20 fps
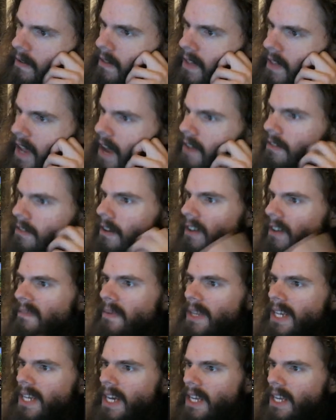The Azov
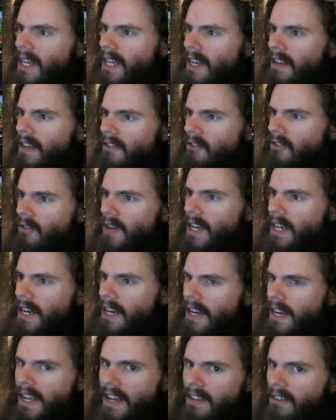Battalion has
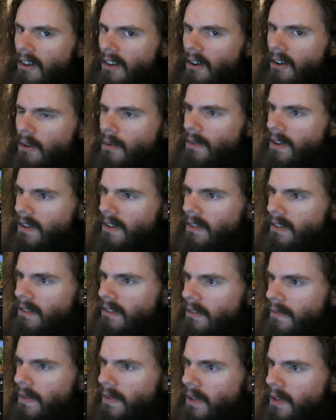created its own
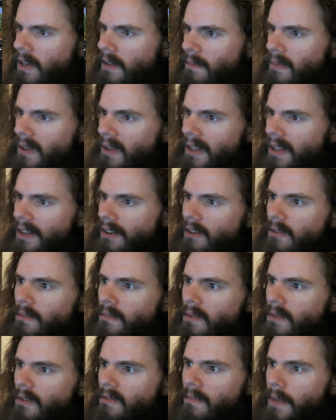civilian political
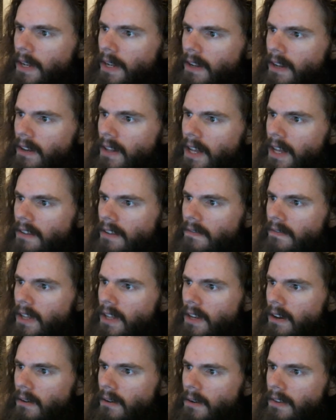movement, collectively
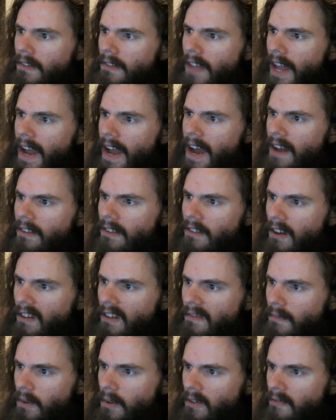known as the
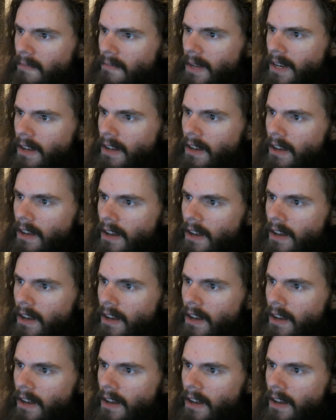Azov Movement